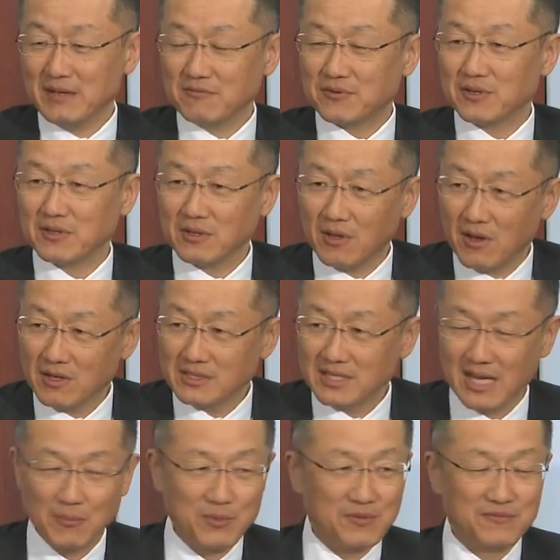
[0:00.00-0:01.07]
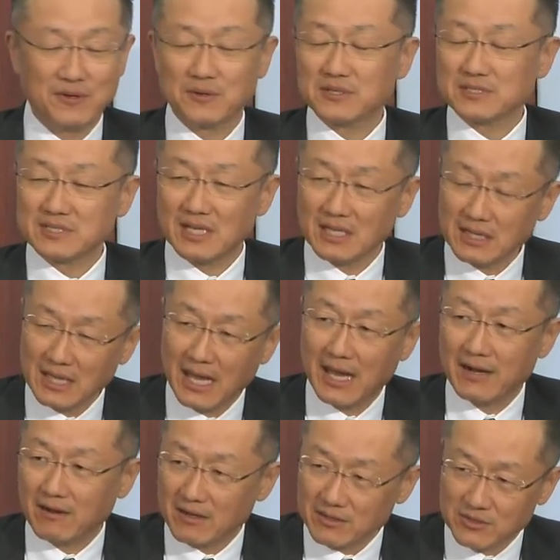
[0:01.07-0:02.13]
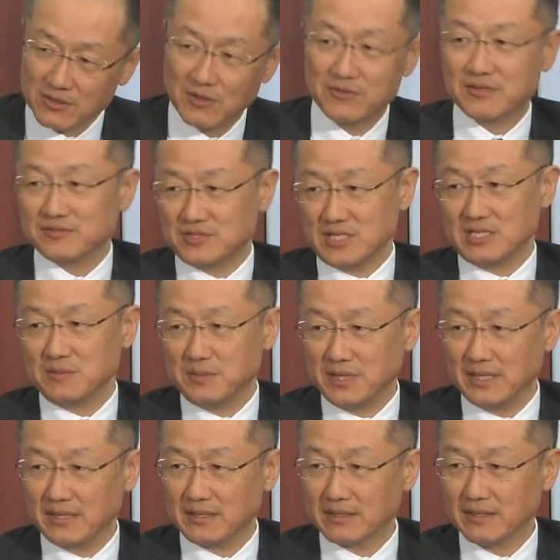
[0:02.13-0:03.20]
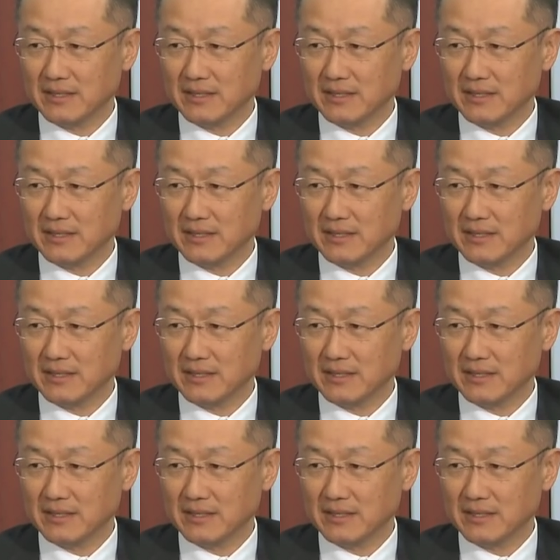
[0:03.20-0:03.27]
For a long time, we focused a lot on growth of G D P.